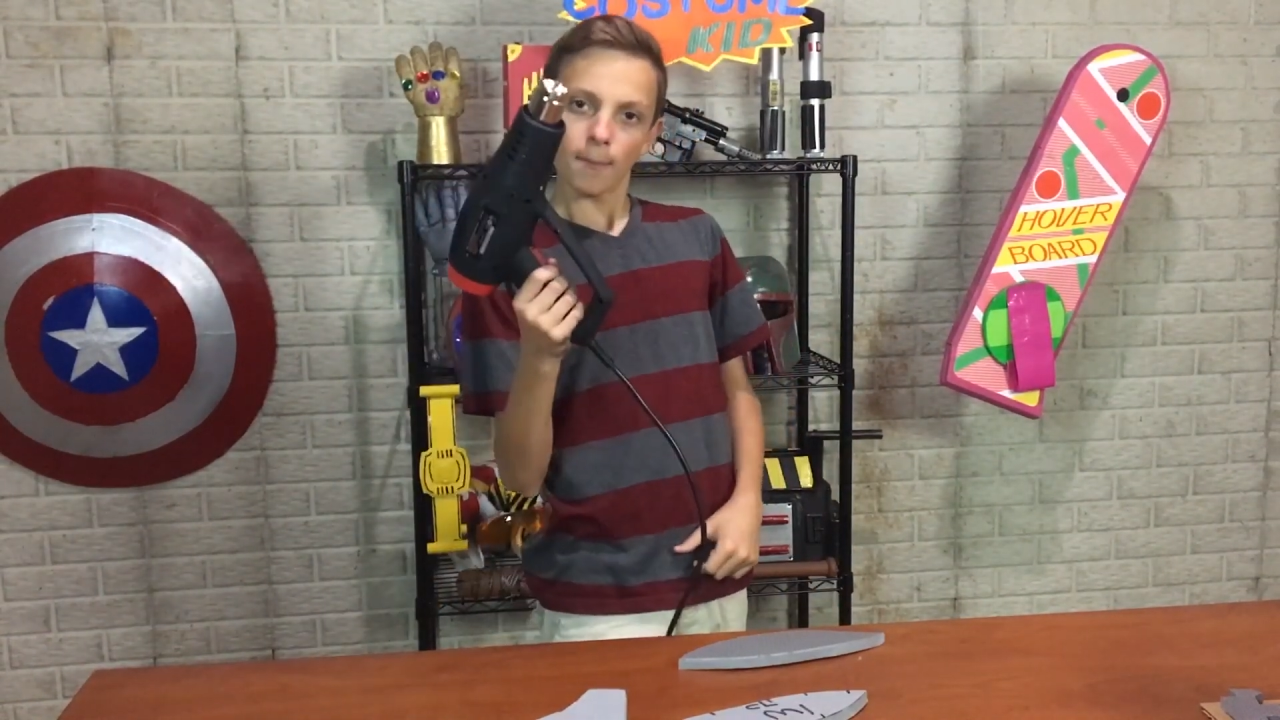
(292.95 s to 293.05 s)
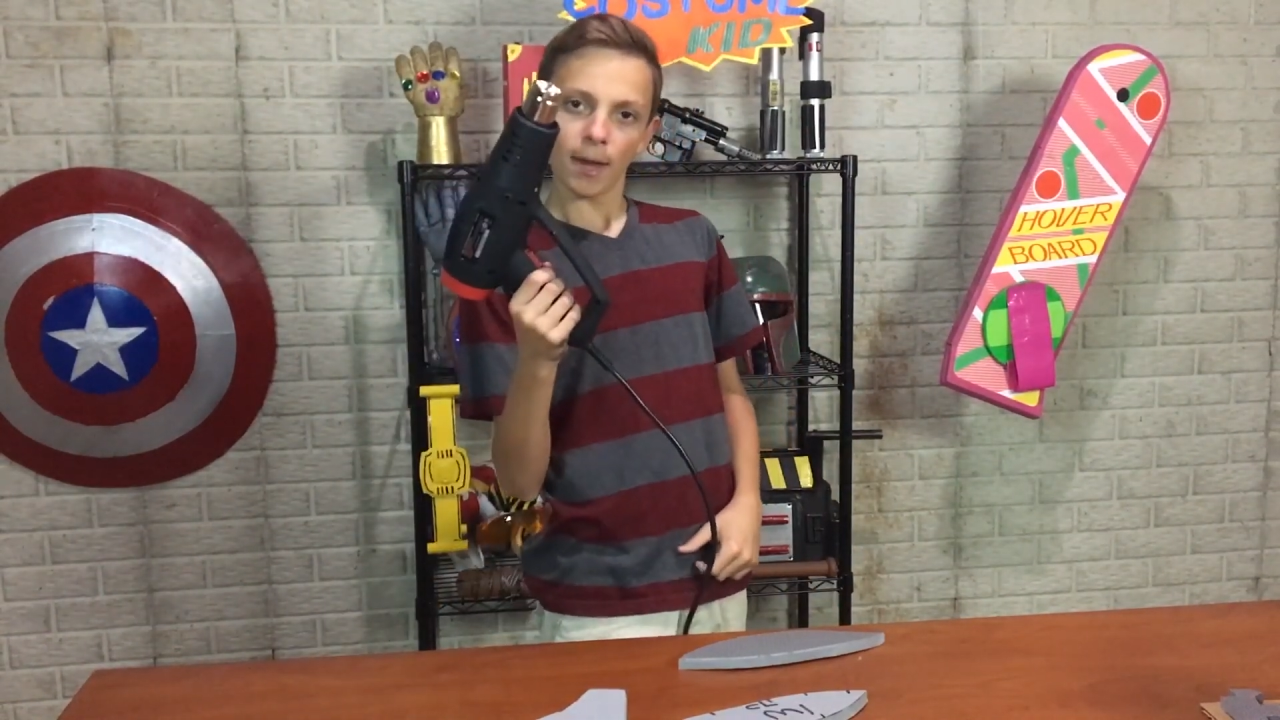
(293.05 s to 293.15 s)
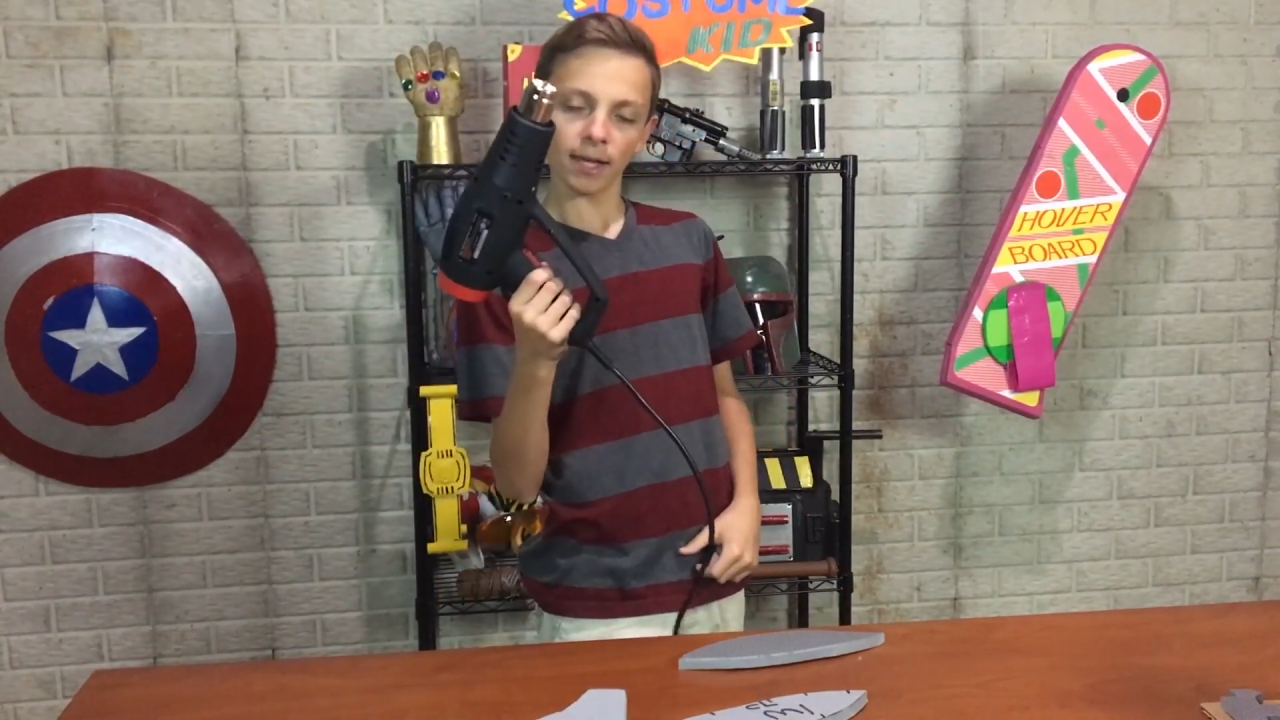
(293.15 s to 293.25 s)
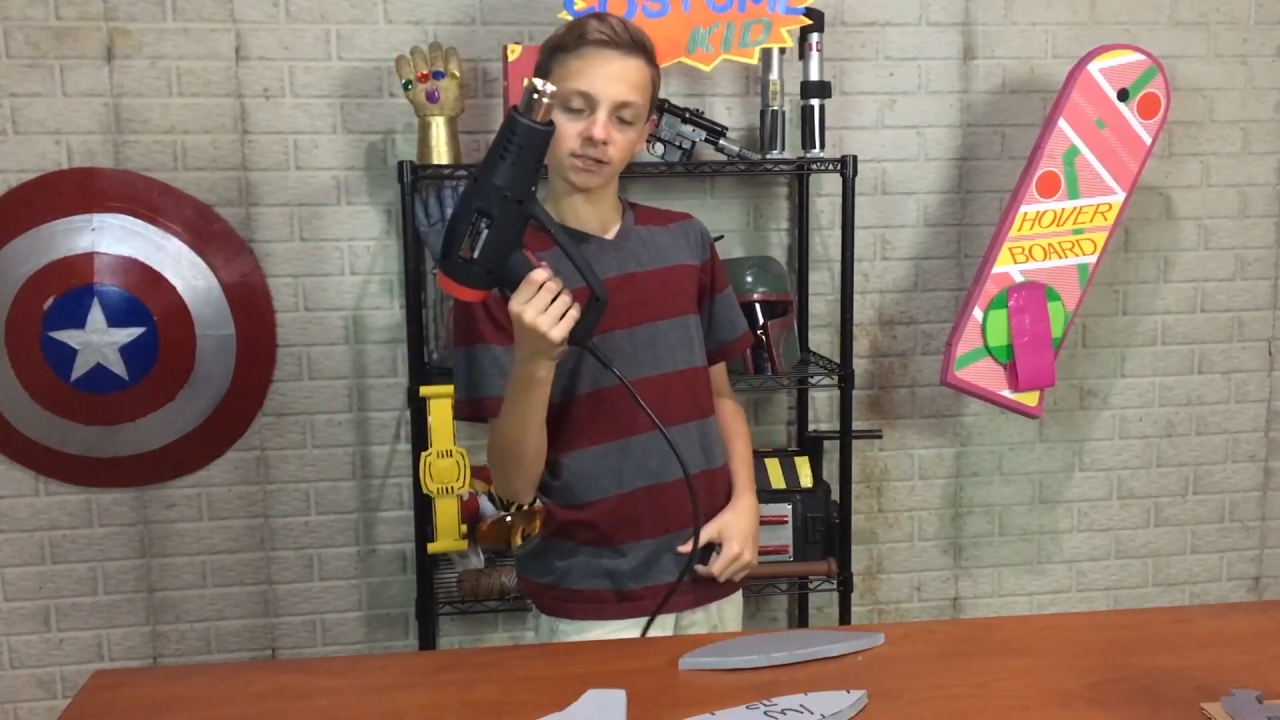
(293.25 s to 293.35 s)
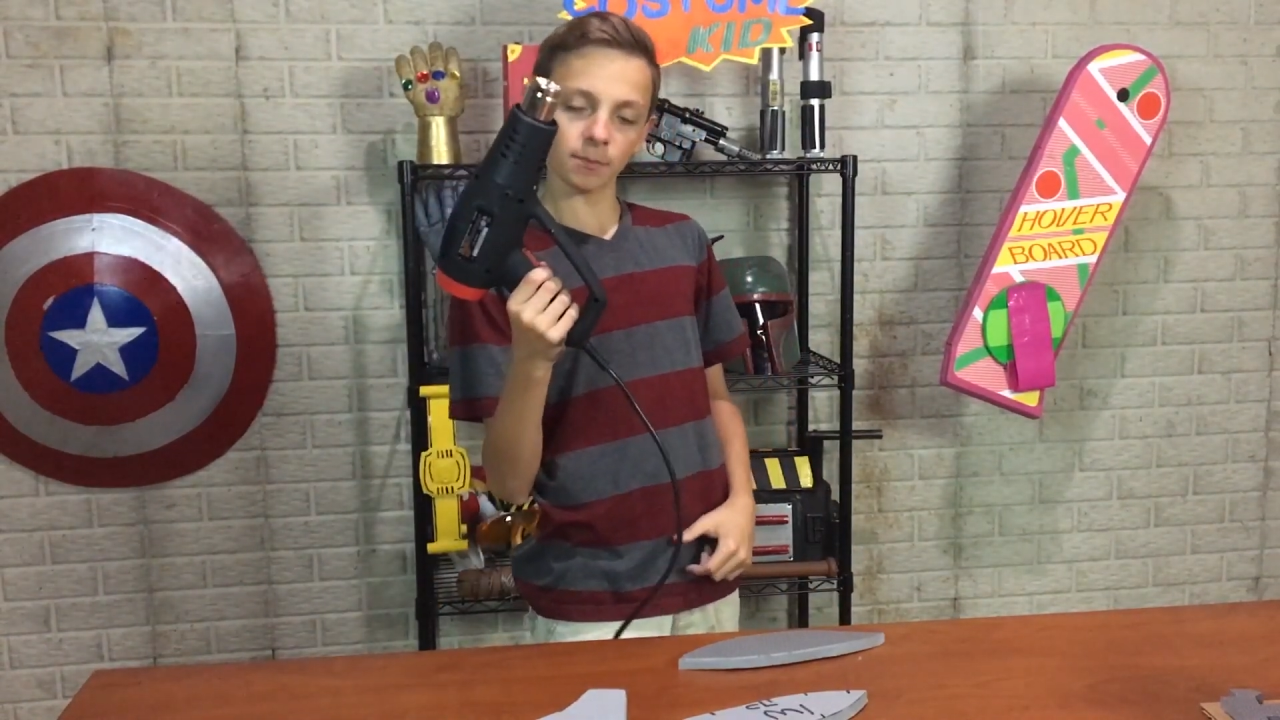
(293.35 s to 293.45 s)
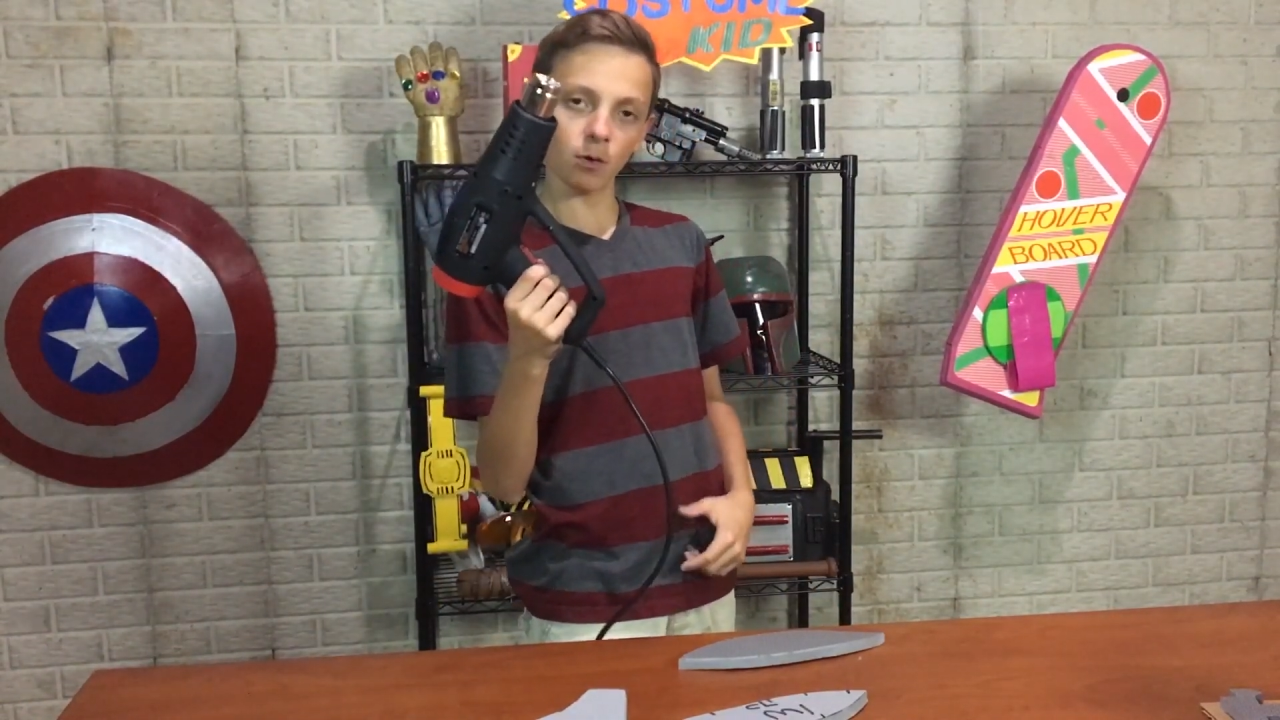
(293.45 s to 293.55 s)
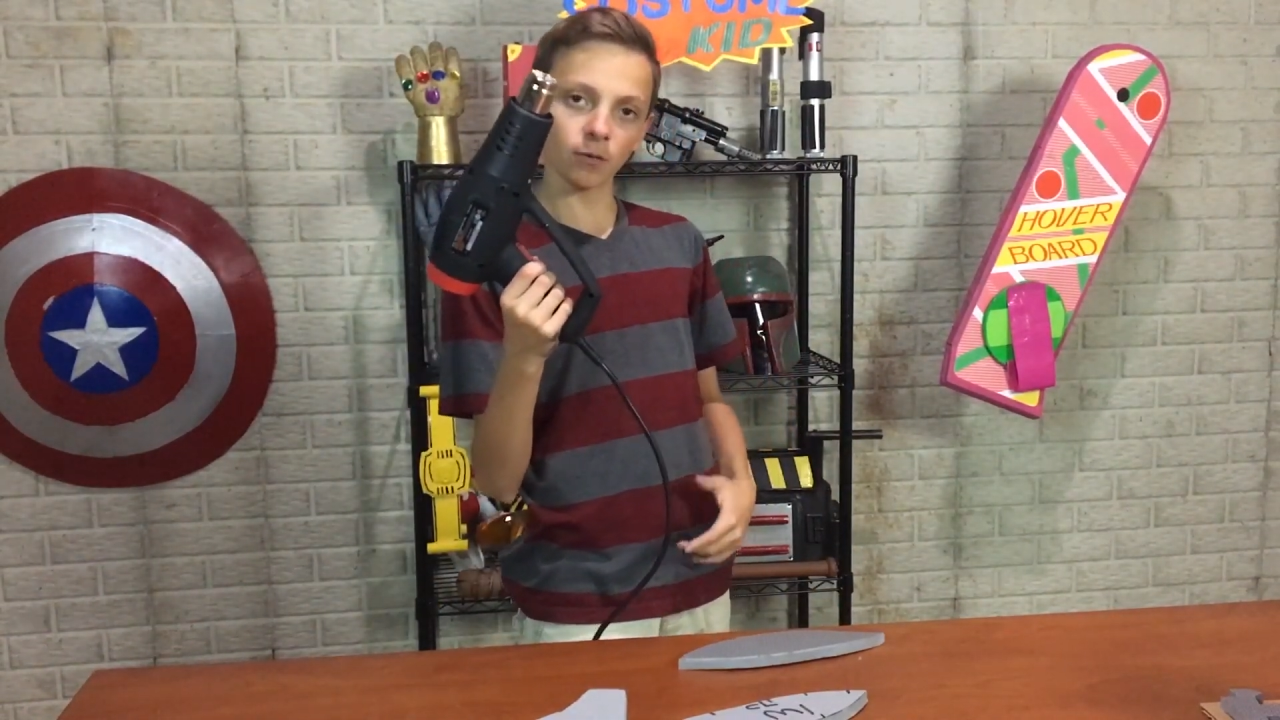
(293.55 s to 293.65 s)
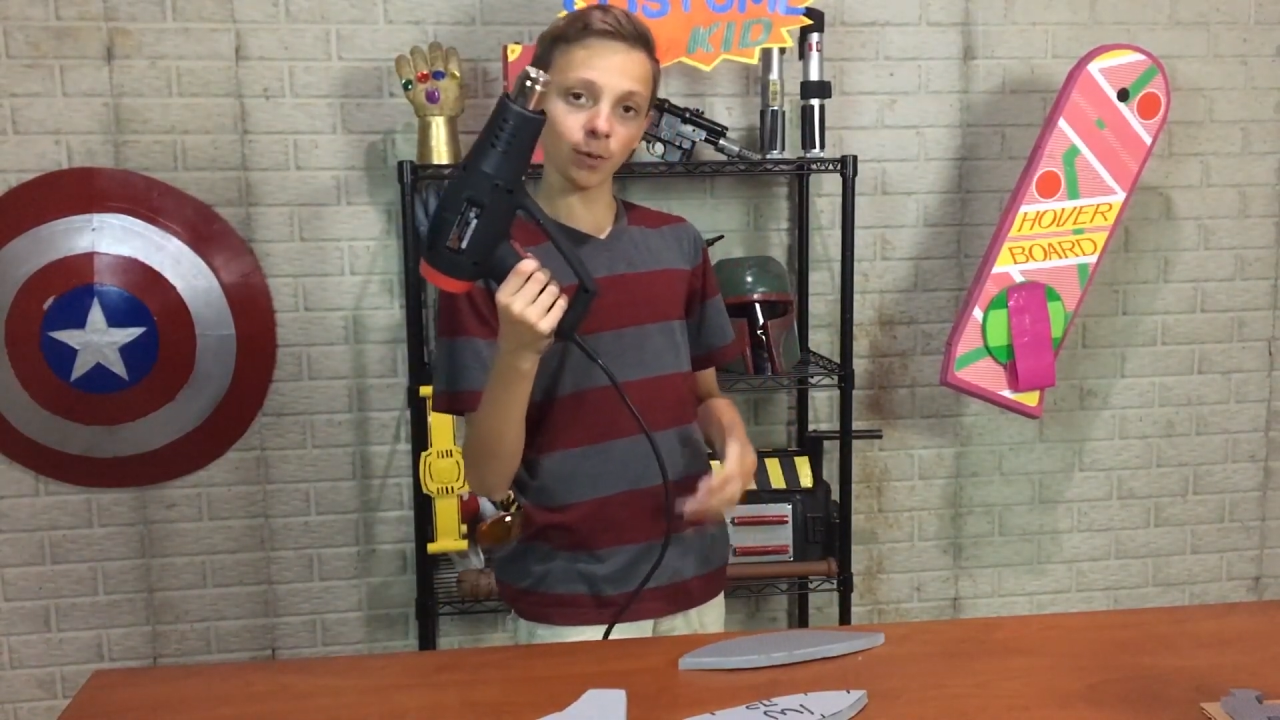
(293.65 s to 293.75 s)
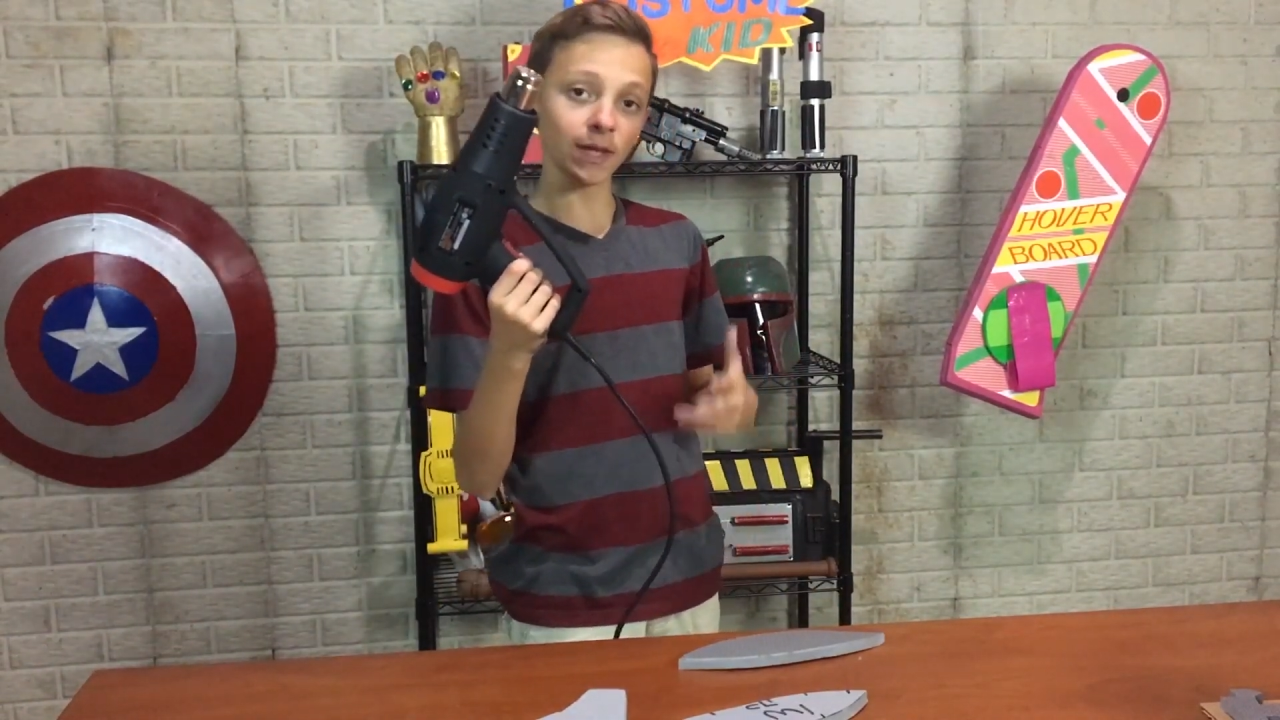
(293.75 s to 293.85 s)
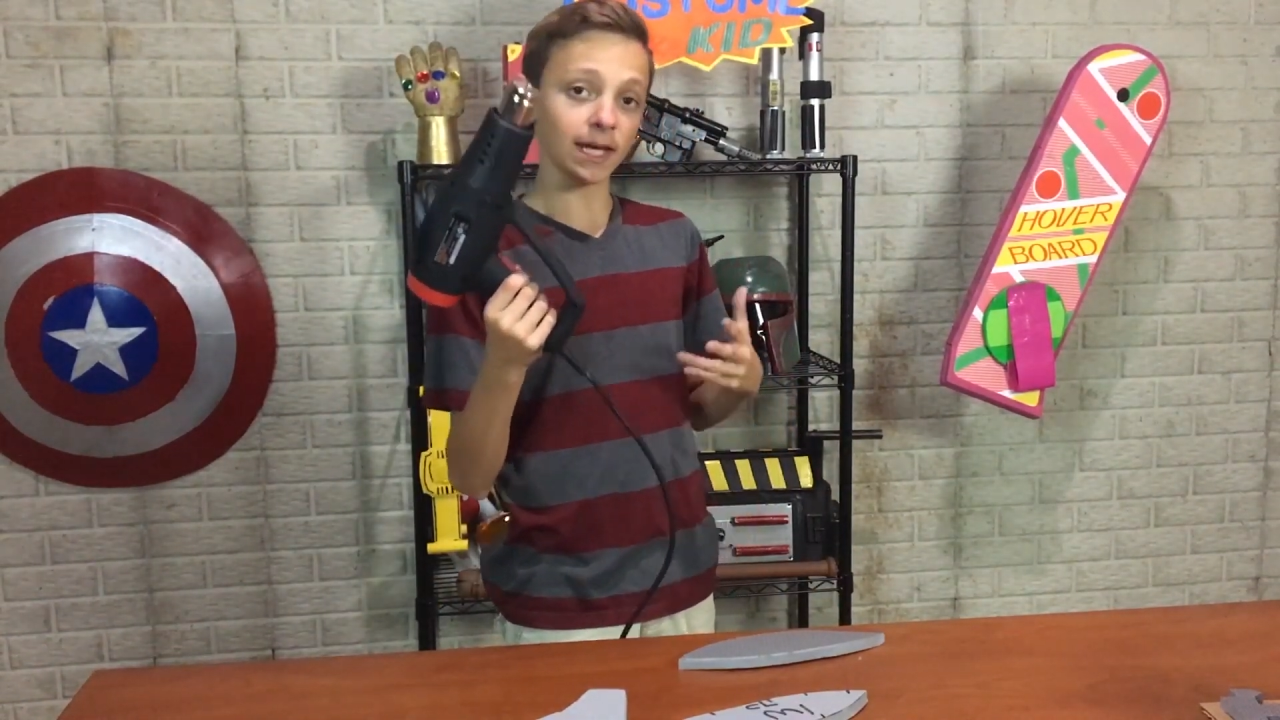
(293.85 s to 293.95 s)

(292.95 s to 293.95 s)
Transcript: pass them over with a